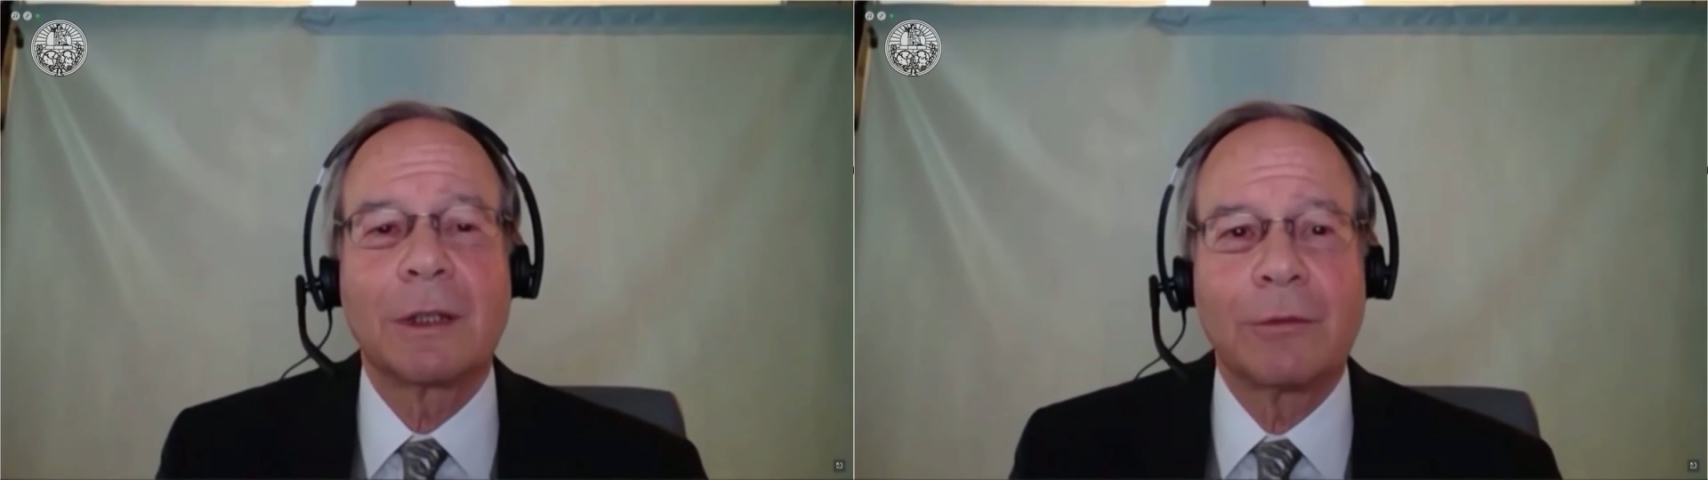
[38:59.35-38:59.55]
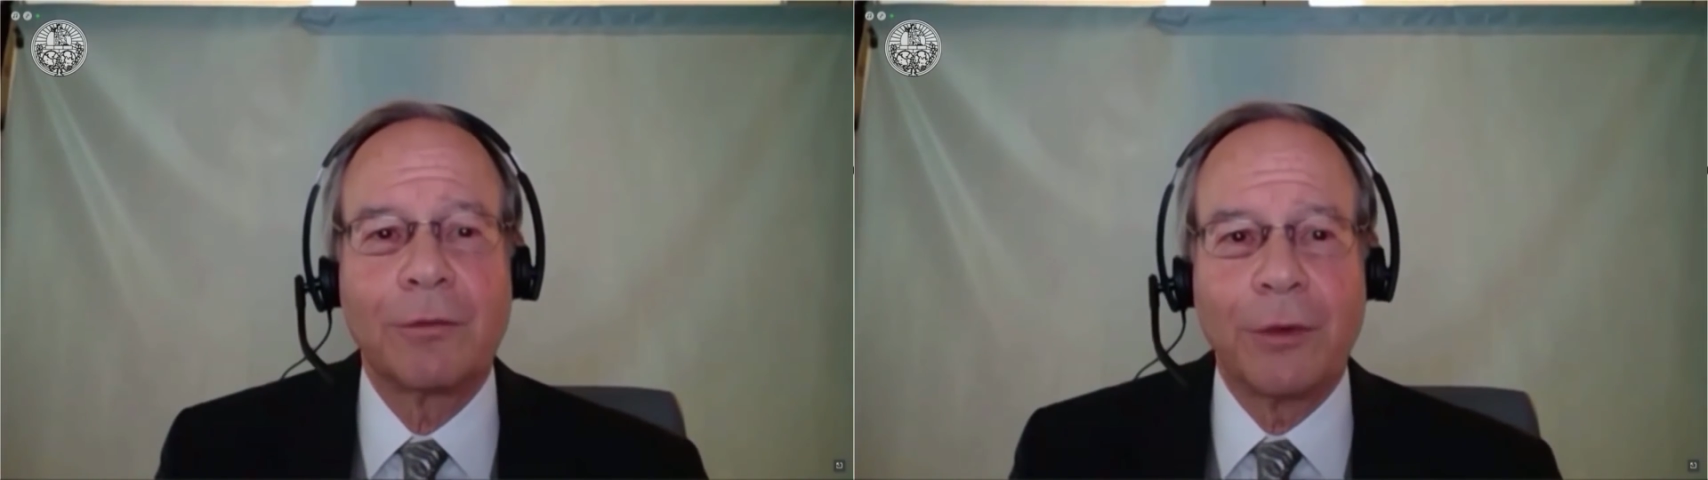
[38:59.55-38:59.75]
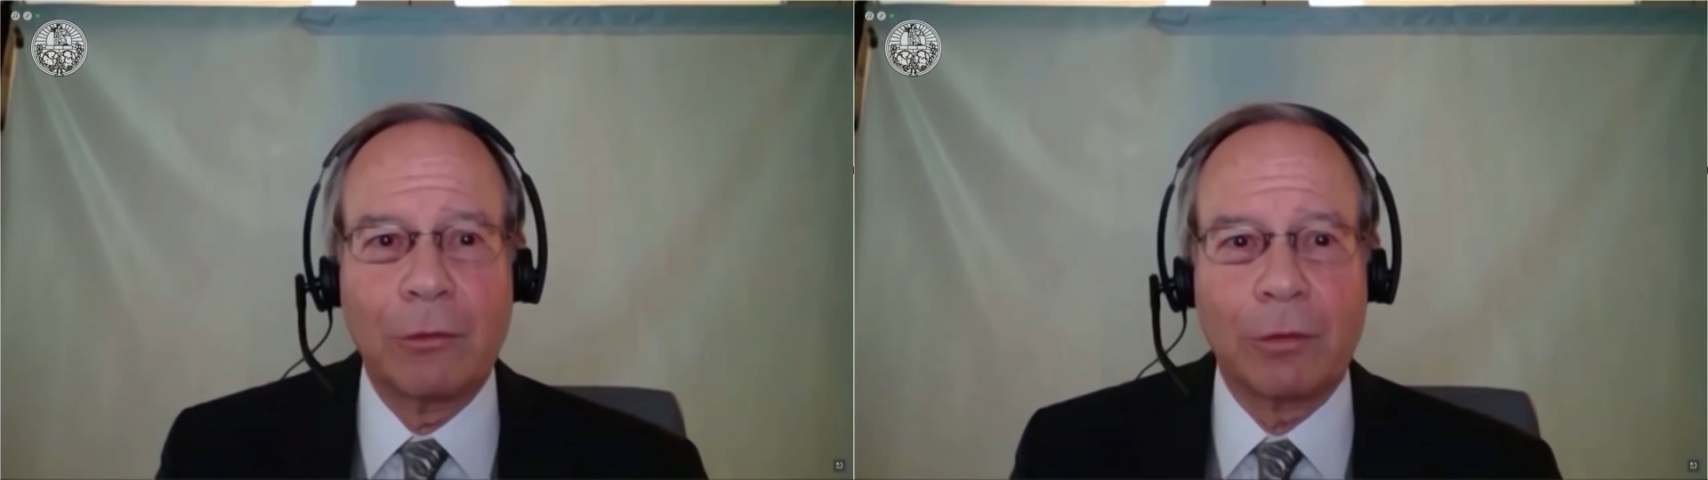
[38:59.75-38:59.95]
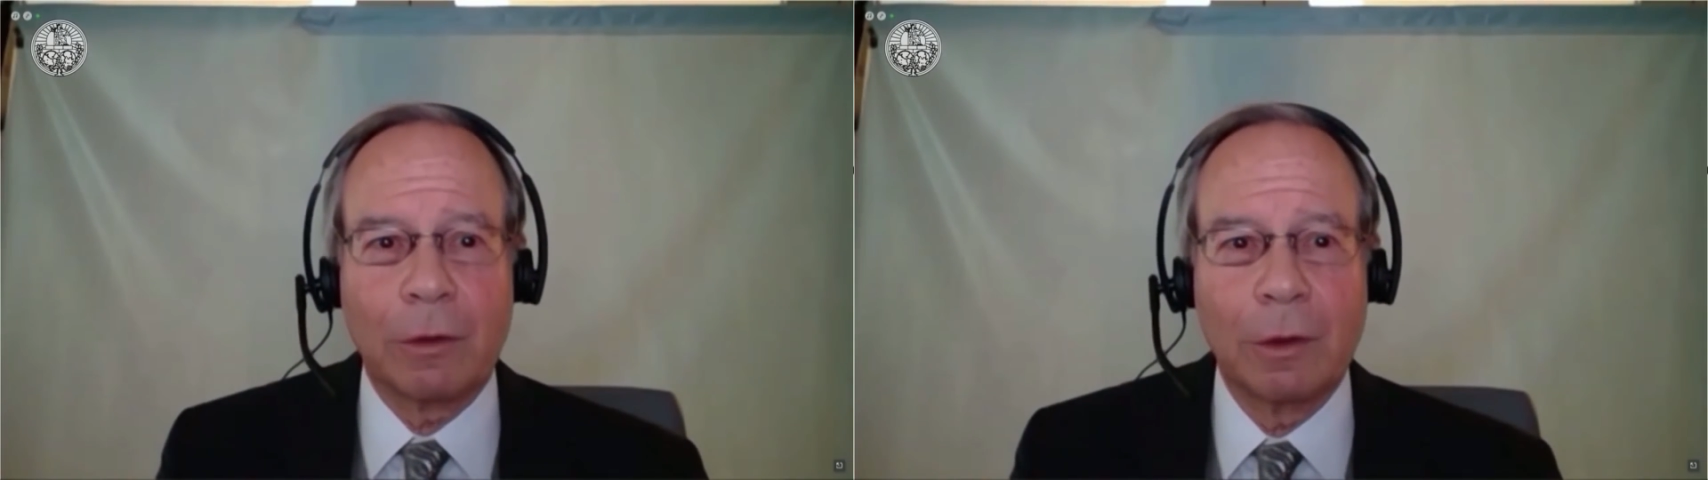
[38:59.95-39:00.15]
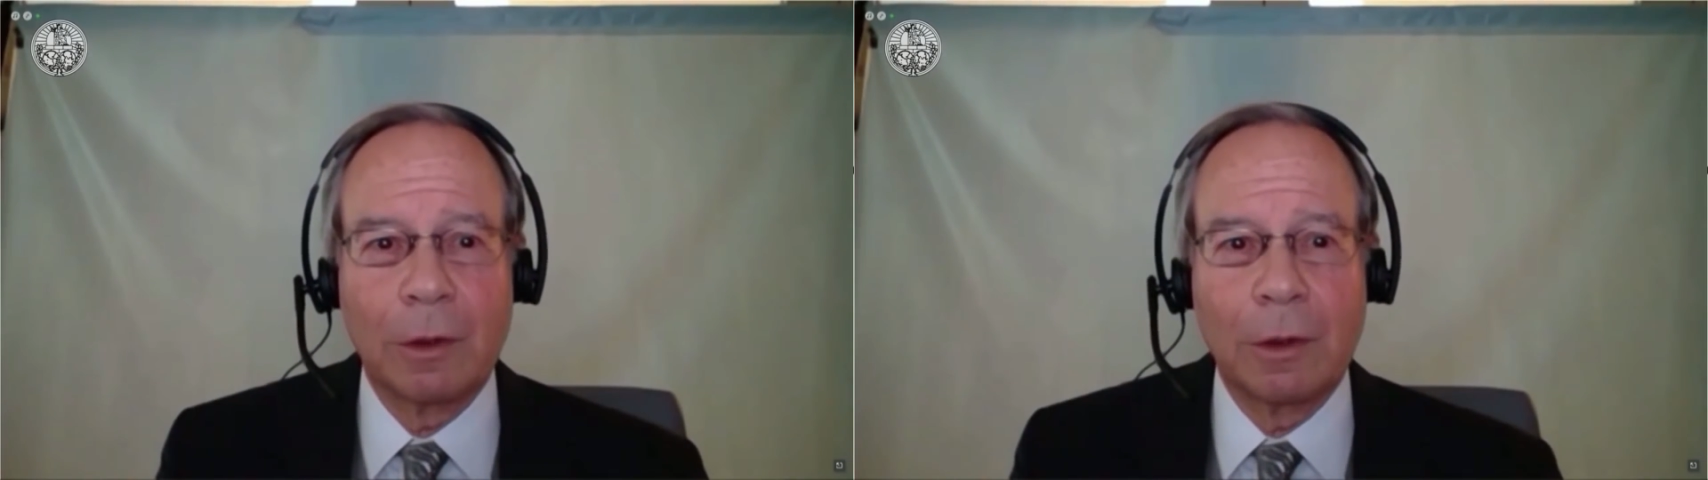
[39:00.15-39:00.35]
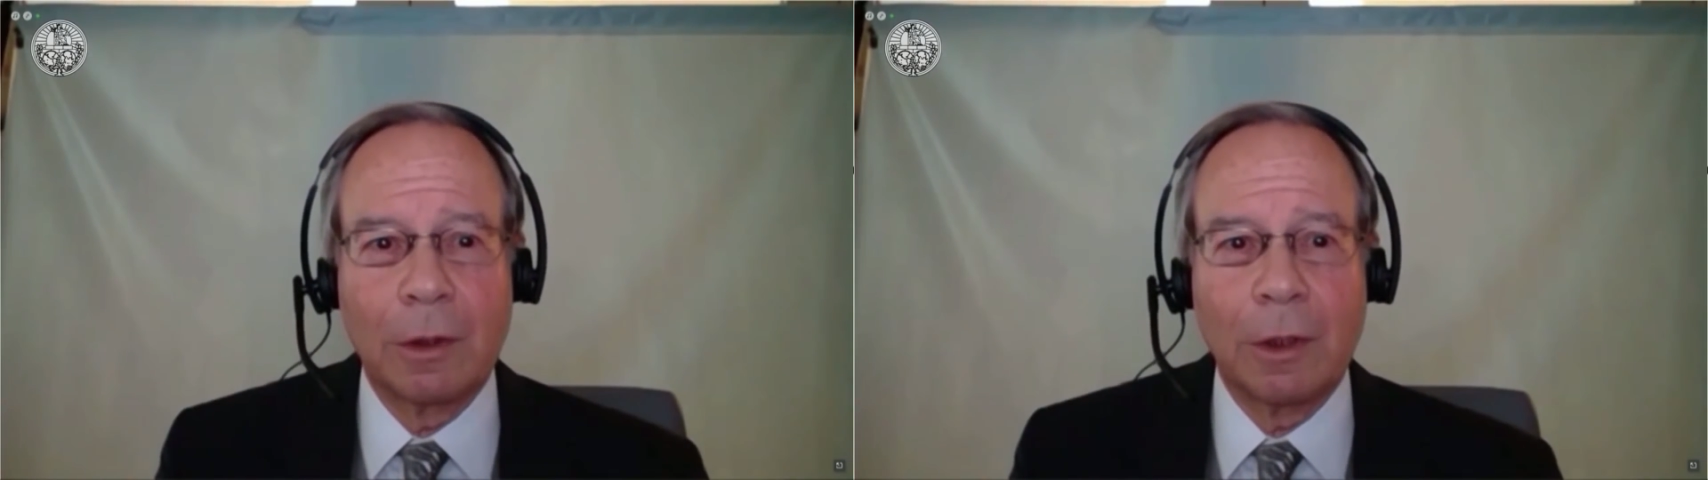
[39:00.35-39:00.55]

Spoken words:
in favor